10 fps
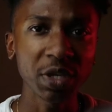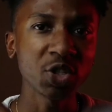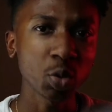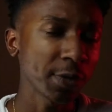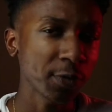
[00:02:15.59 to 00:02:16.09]

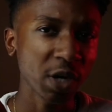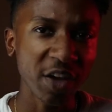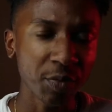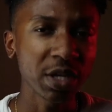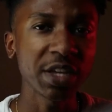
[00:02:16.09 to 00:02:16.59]
24
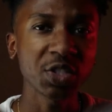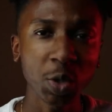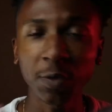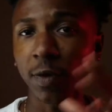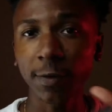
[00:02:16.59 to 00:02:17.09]
FPS,
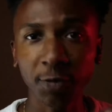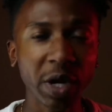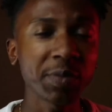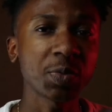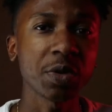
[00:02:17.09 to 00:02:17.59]
24
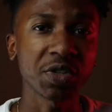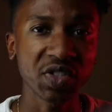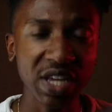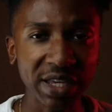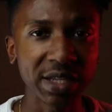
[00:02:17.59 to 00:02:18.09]
frames per
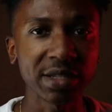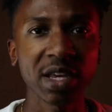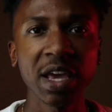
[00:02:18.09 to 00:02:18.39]
second.